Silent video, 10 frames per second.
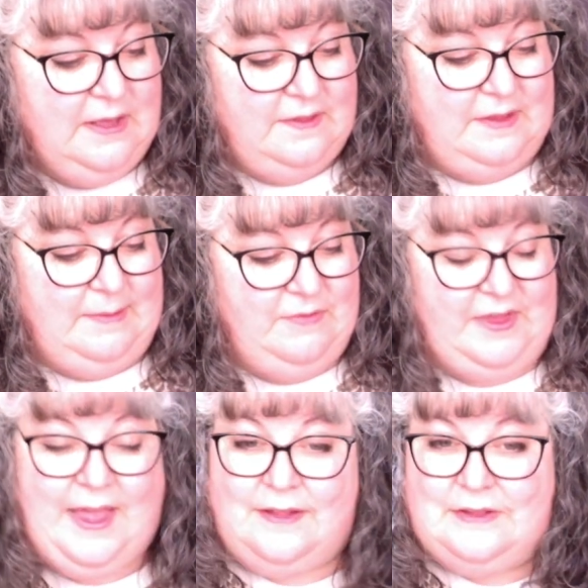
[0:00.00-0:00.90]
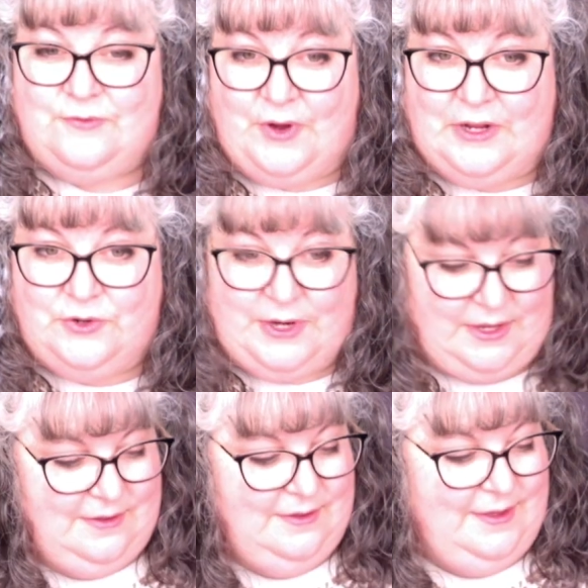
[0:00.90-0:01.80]
The name of the county is Frederick,
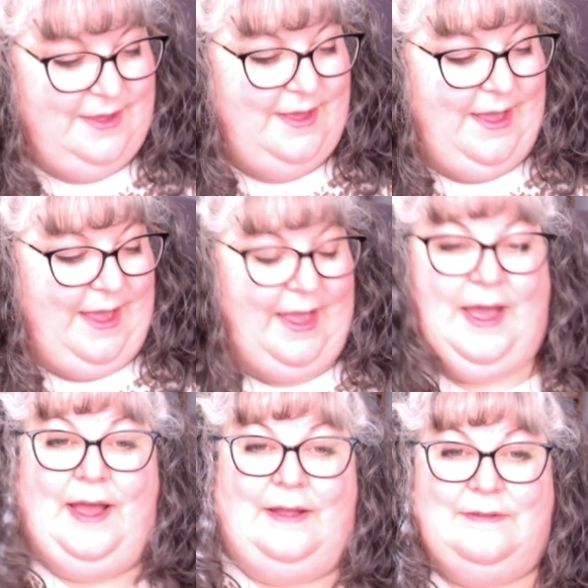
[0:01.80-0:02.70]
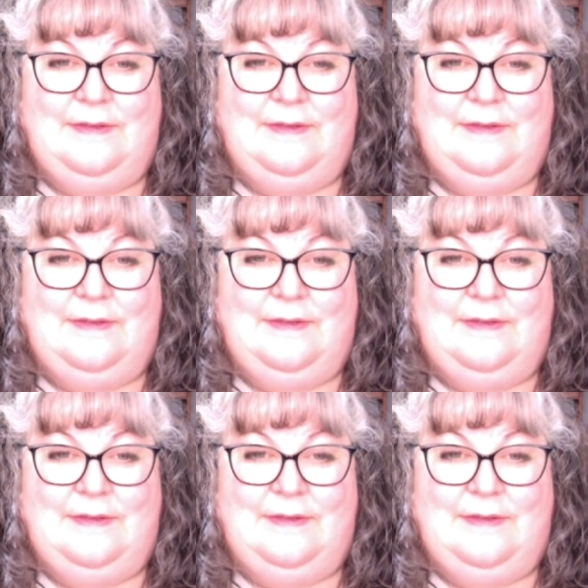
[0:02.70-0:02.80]
and